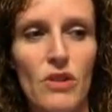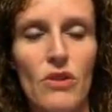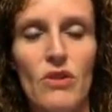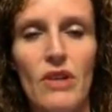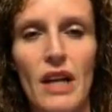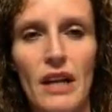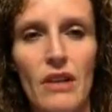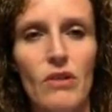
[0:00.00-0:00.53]
So
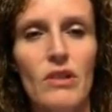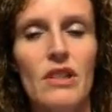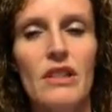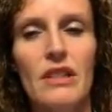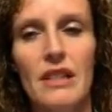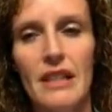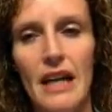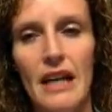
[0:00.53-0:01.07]
they're not going to
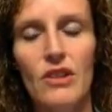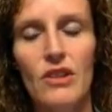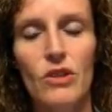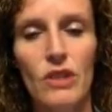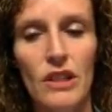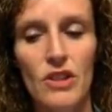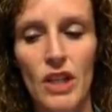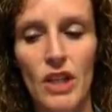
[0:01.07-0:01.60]
deny
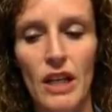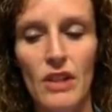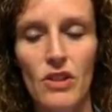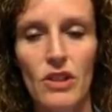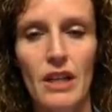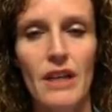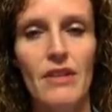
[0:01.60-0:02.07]
good education.